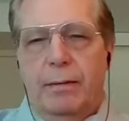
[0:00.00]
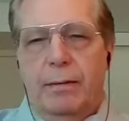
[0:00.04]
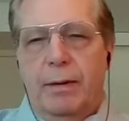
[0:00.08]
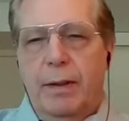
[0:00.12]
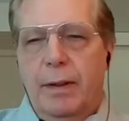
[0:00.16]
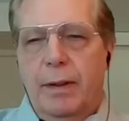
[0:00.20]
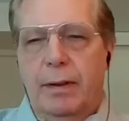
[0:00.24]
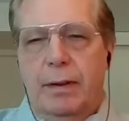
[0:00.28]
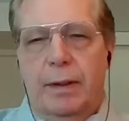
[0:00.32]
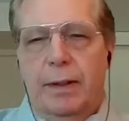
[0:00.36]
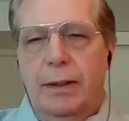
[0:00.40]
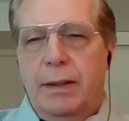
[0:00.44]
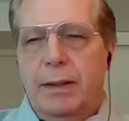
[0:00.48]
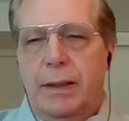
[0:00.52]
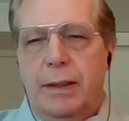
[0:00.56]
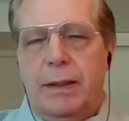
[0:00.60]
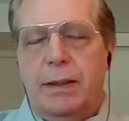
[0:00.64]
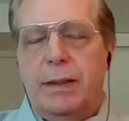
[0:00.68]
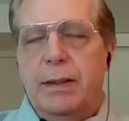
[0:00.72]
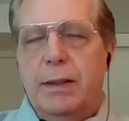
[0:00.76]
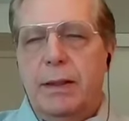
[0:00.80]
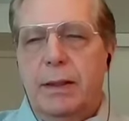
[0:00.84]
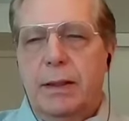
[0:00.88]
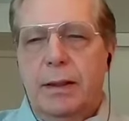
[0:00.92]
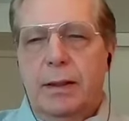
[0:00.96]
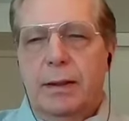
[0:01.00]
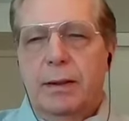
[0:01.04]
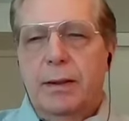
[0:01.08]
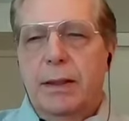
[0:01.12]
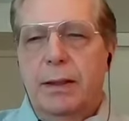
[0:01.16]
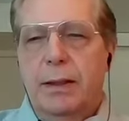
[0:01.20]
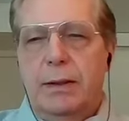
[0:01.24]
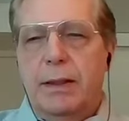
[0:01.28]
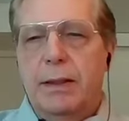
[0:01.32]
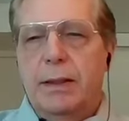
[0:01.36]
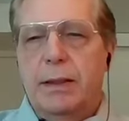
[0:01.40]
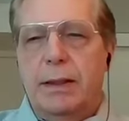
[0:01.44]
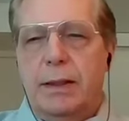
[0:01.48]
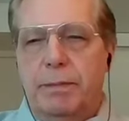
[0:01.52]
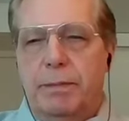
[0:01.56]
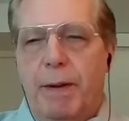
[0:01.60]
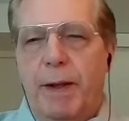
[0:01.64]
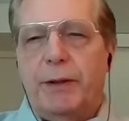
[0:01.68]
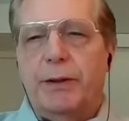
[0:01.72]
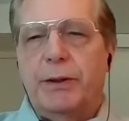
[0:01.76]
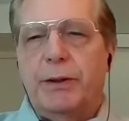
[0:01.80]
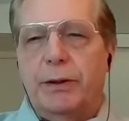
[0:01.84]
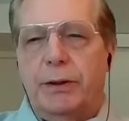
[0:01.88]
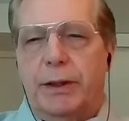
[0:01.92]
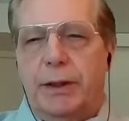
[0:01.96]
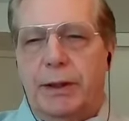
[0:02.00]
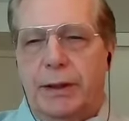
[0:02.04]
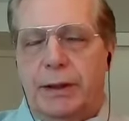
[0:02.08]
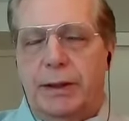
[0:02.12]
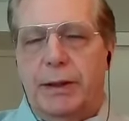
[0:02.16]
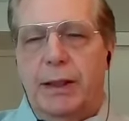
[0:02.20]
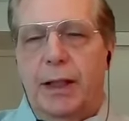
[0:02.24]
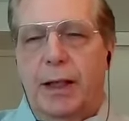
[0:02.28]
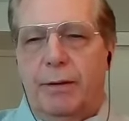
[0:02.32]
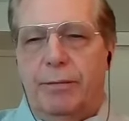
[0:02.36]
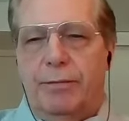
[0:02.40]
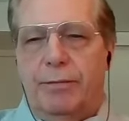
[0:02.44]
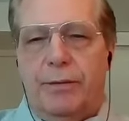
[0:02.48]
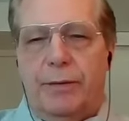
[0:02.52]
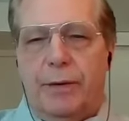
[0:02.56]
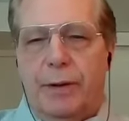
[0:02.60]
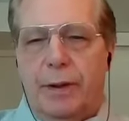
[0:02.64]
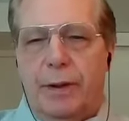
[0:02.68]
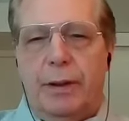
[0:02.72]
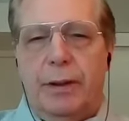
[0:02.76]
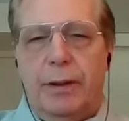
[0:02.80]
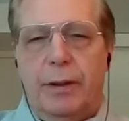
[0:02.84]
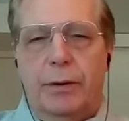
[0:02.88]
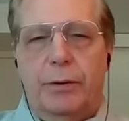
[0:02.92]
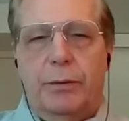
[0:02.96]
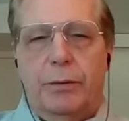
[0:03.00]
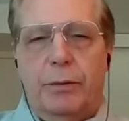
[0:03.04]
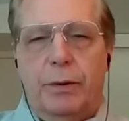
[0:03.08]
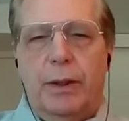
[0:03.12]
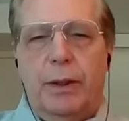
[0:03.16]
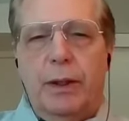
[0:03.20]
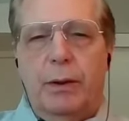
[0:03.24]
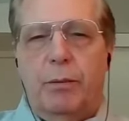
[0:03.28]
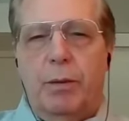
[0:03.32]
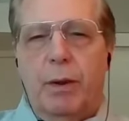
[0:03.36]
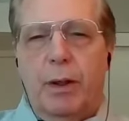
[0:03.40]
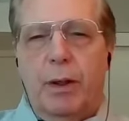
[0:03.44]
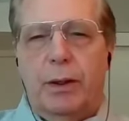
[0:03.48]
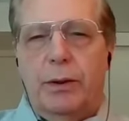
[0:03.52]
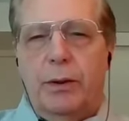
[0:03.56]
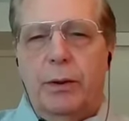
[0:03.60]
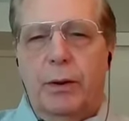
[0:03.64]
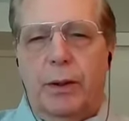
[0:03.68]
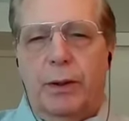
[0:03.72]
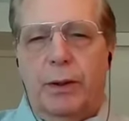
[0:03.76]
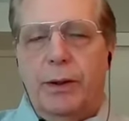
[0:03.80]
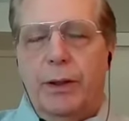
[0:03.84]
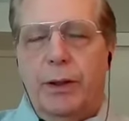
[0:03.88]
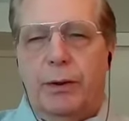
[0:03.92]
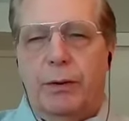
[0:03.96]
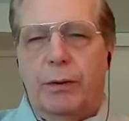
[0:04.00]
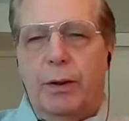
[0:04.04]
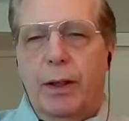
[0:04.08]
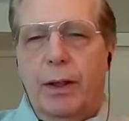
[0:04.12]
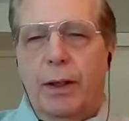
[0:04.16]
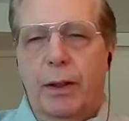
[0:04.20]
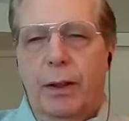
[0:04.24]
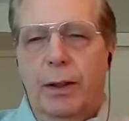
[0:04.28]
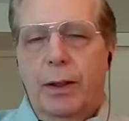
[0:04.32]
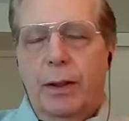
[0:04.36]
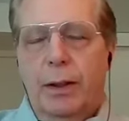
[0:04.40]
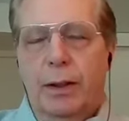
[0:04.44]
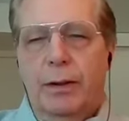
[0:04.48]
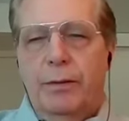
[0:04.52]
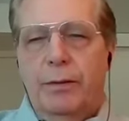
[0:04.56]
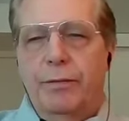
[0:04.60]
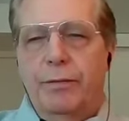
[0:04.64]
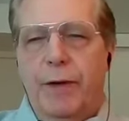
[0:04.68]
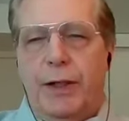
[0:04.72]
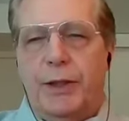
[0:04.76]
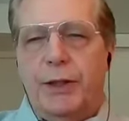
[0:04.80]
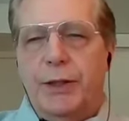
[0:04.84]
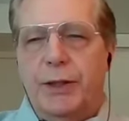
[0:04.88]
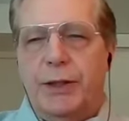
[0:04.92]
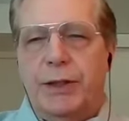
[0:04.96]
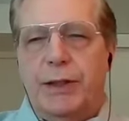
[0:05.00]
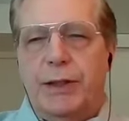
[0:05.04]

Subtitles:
this is specialty stuff, and you really want to talk to your infectious